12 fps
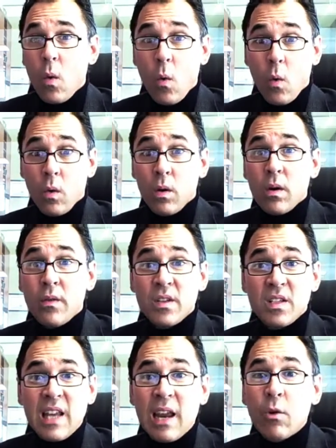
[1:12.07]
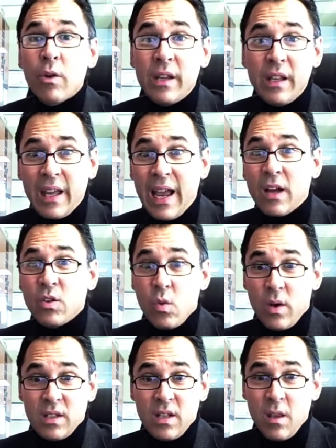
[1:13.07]
or the sacroiliac
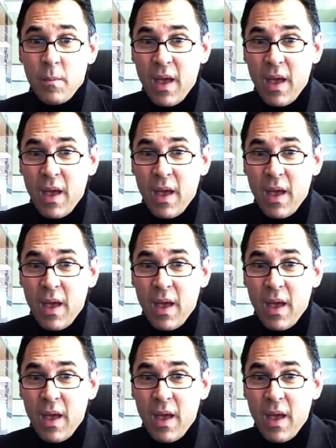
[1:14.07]
joints in the